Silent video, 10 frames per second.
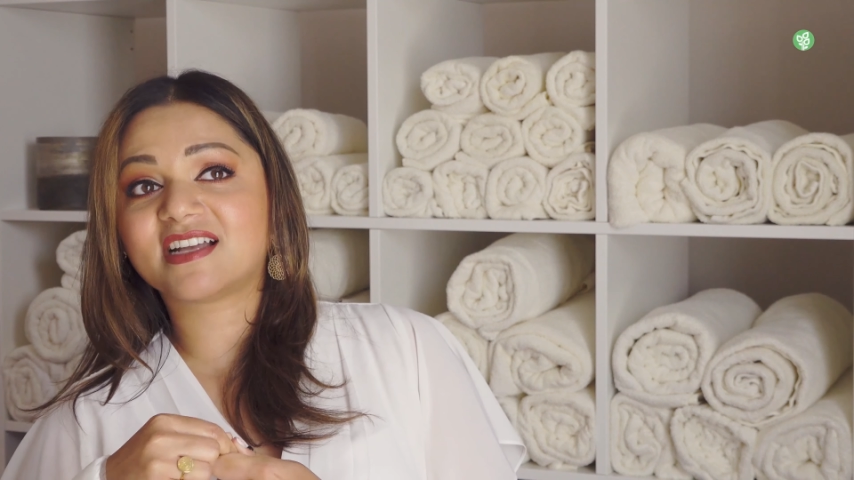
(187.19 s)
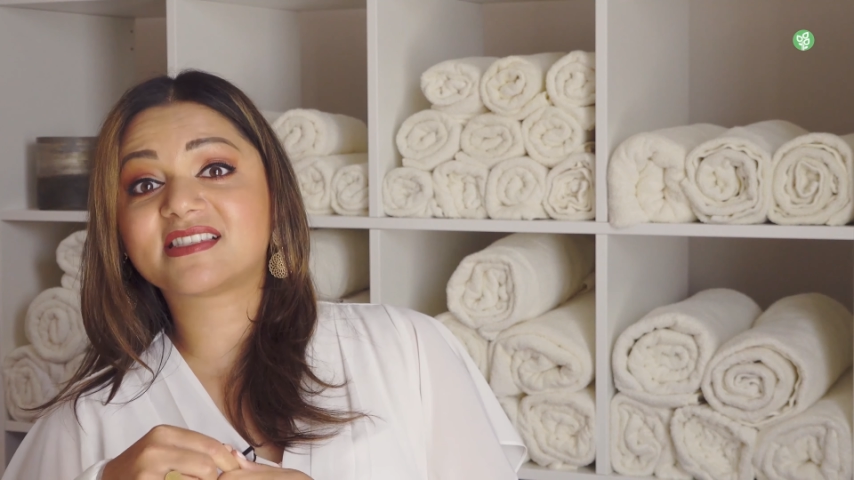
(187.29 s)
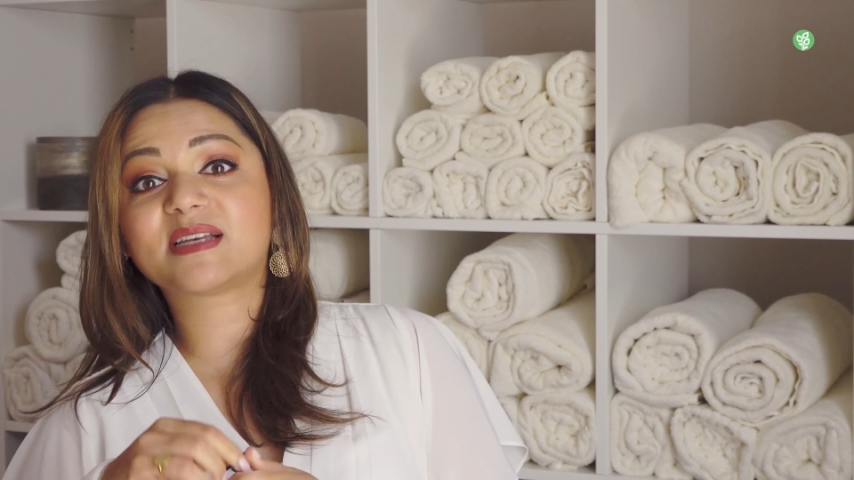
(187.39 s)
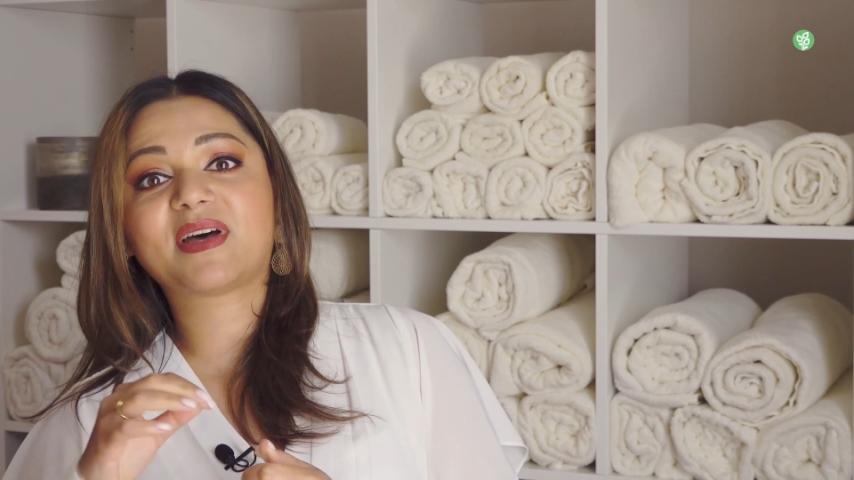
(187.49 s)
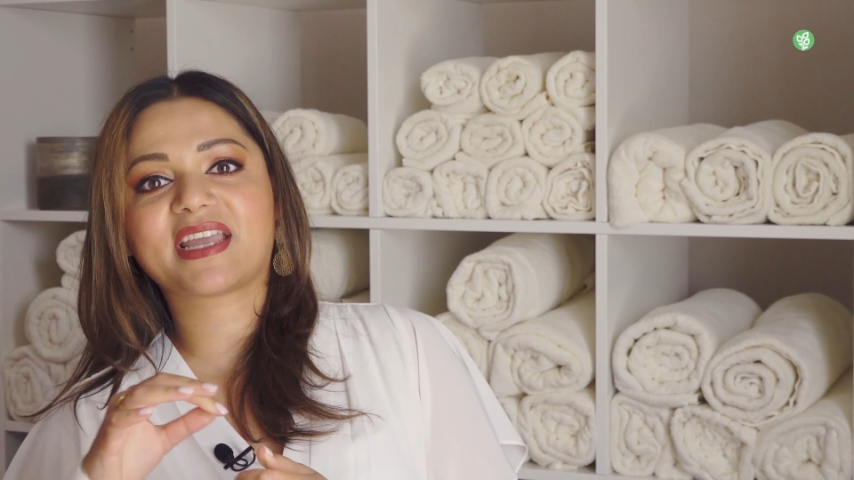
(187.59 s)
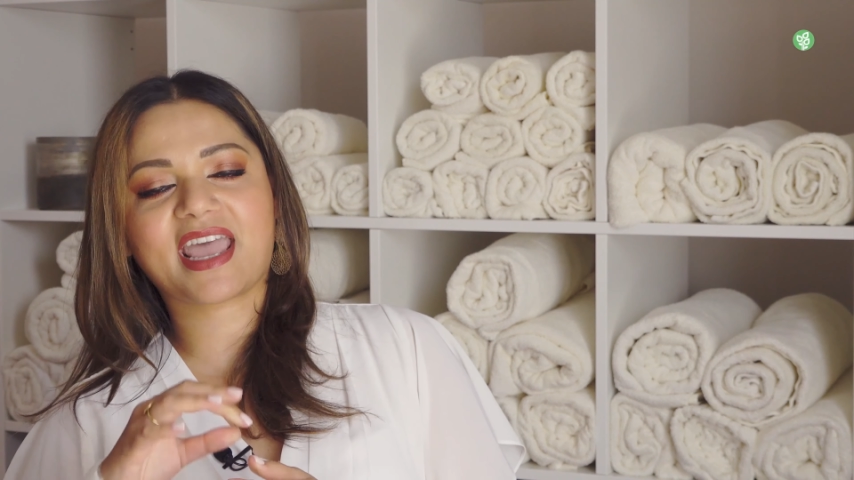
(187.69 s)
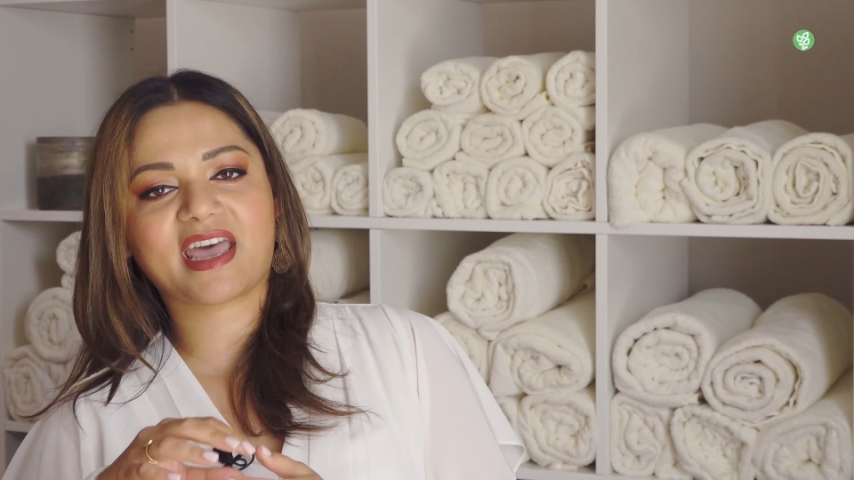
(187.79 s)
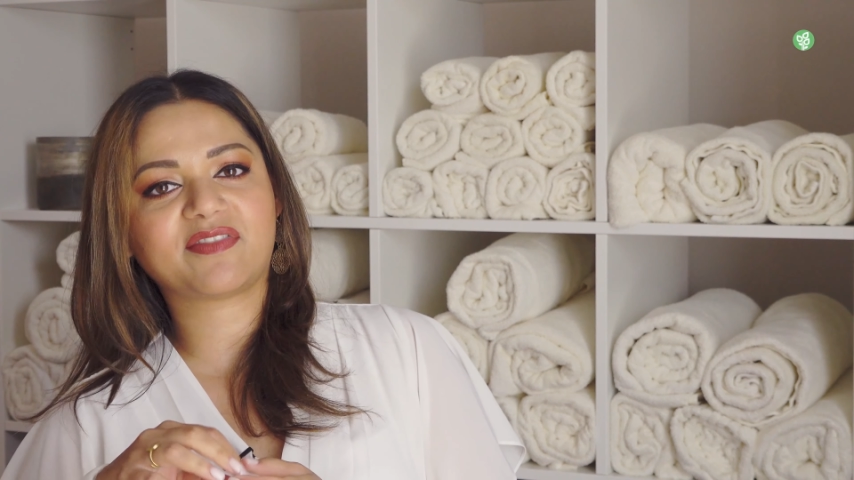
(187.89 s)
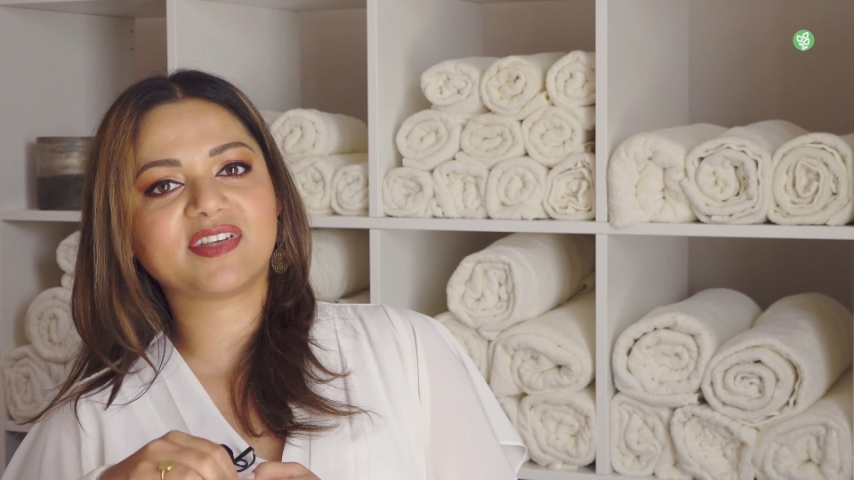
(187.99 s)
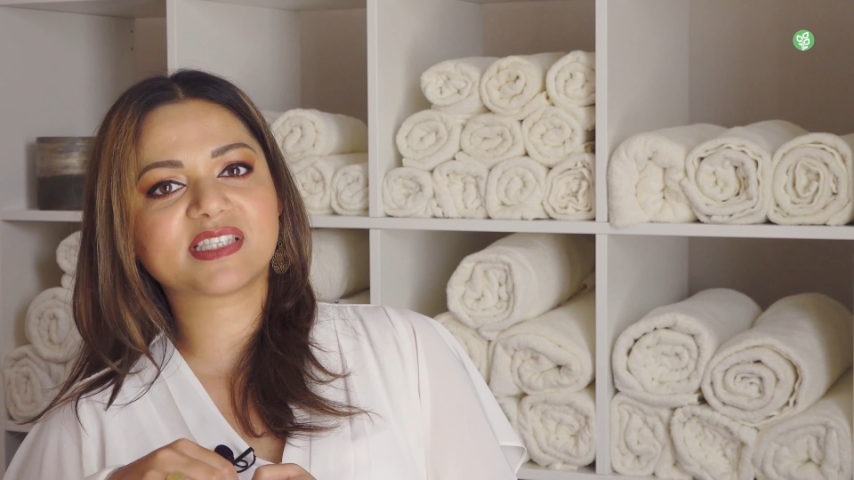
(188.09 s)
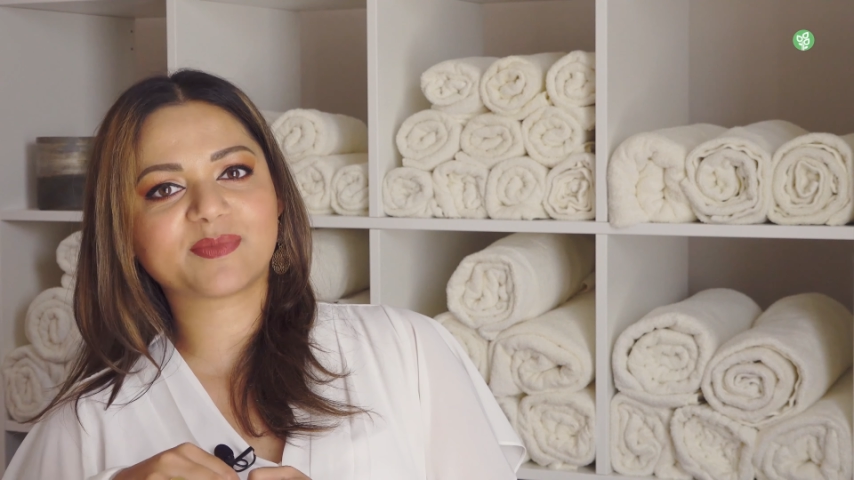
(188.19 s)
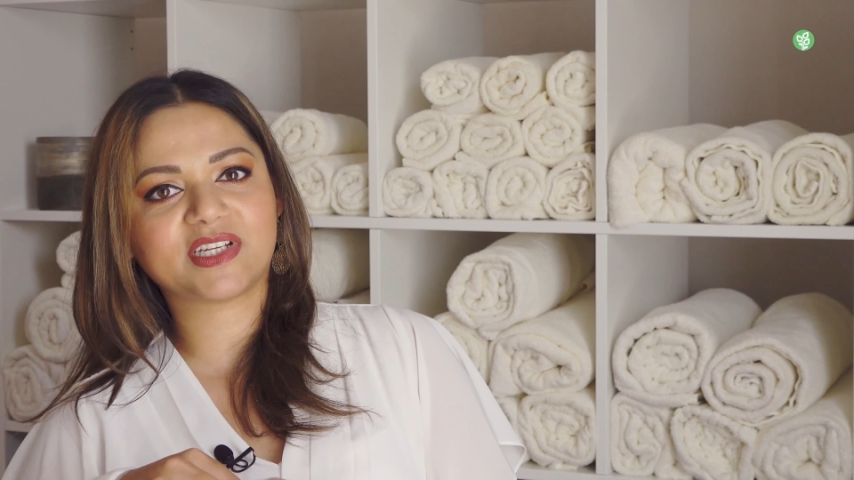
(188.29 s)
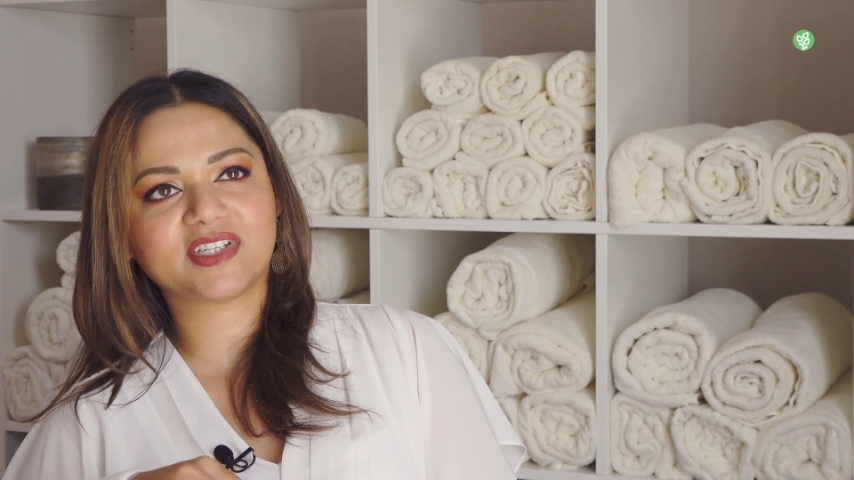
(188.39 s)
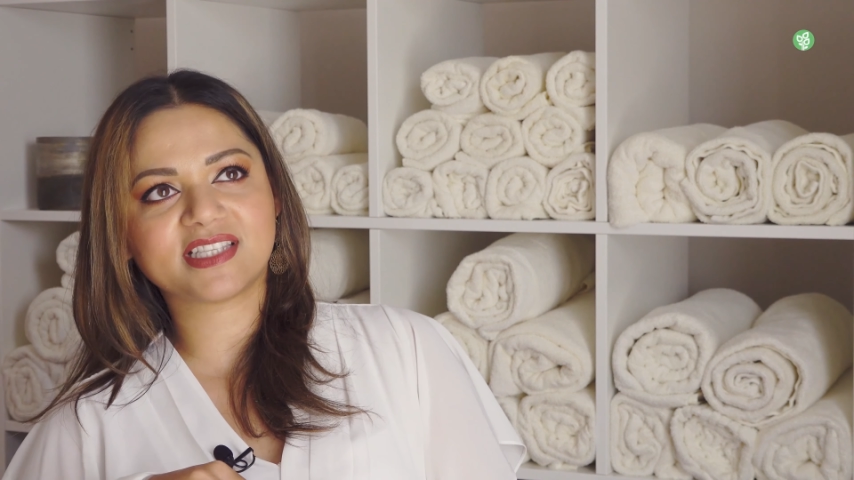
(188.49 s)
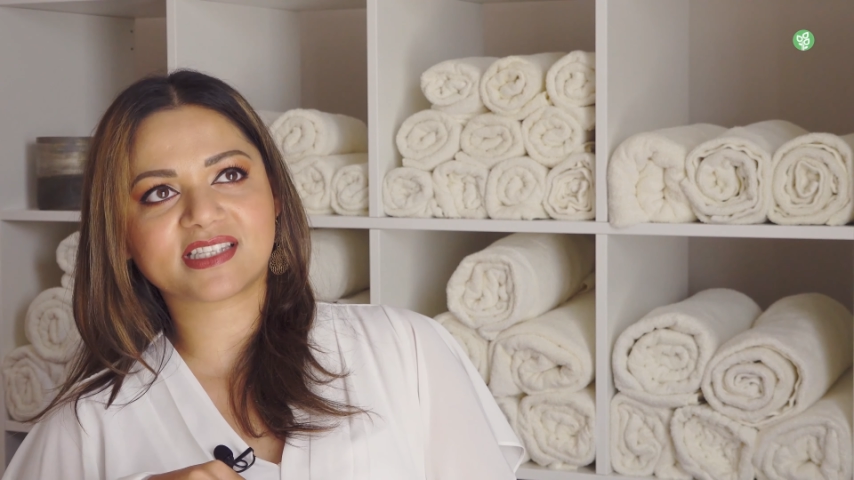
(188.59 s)
Some I have
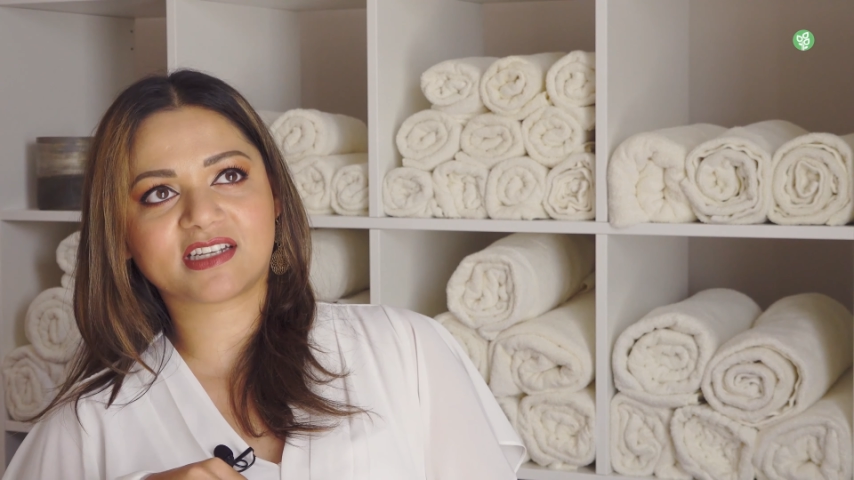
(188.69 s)
experienced